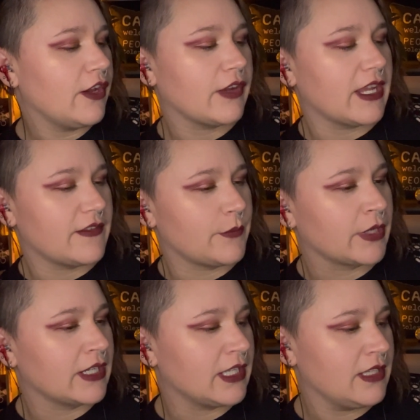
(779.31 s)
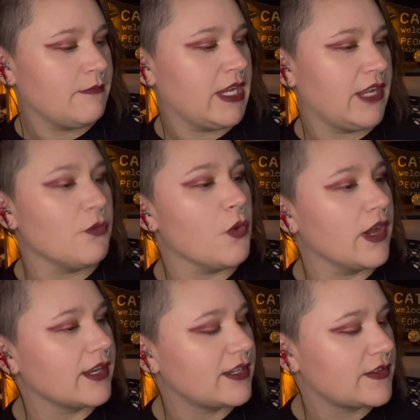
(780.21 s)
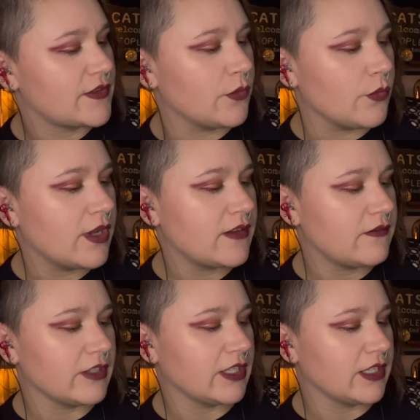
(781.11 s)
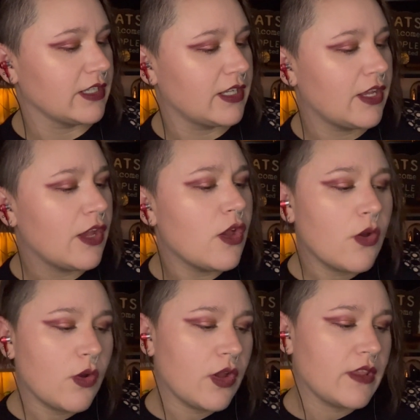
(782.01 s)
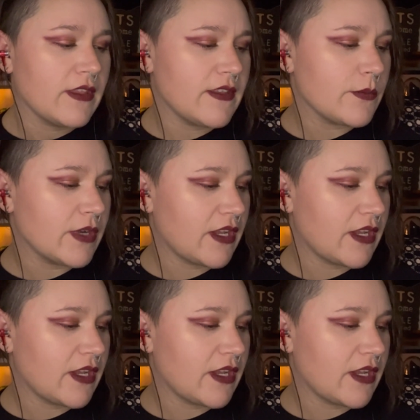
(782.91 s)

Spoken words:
Okay, so we're going to eliminate 1. So one of it, this one I